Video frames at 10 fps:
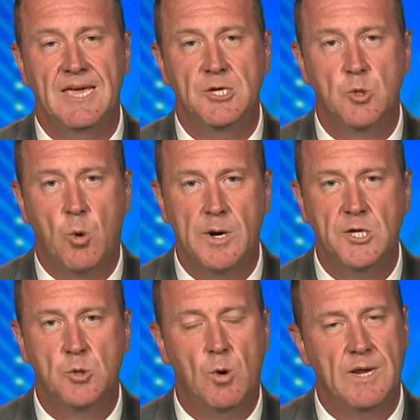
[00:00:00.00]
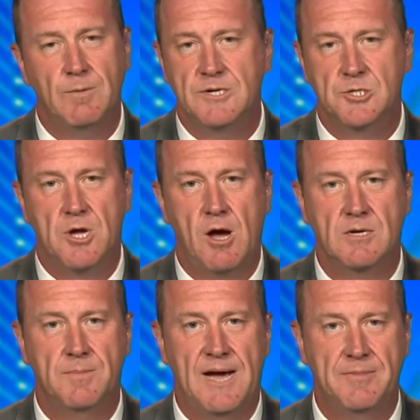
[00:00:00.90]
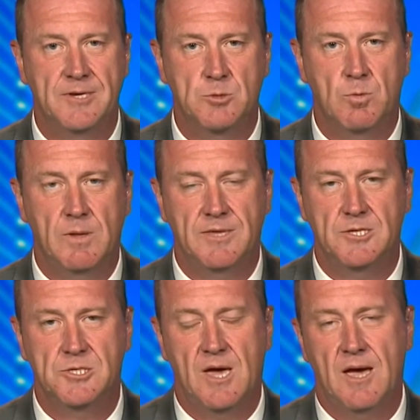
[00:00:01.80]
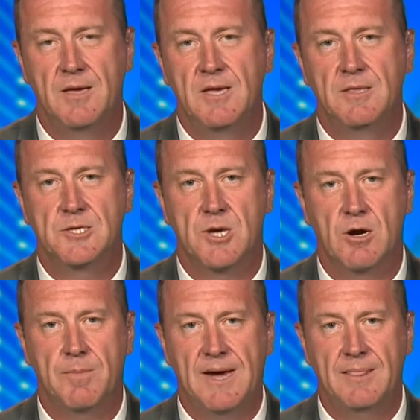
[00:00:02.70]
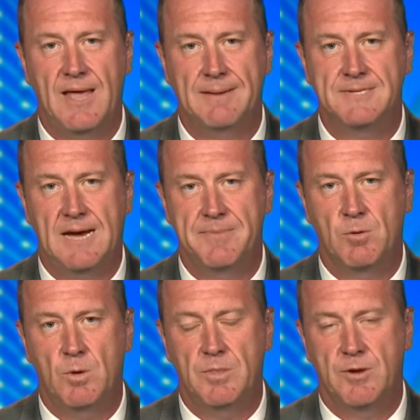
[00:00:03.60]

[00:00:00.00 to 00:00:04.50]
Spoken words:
In 2020, we just talked about this Hunter Biden laptop, their